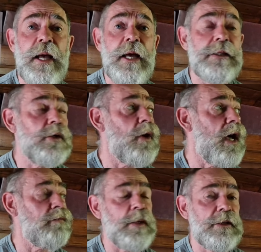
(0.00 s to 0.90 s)
and,
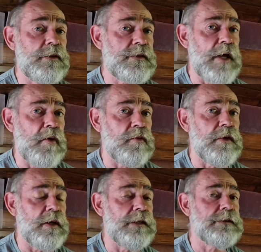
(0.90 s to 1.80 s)
have my little stealth
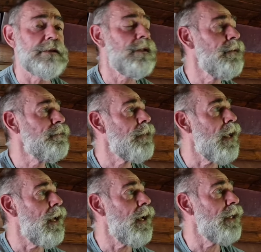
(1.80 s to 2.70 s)
night,
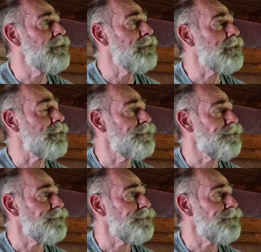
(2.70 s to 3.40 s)
and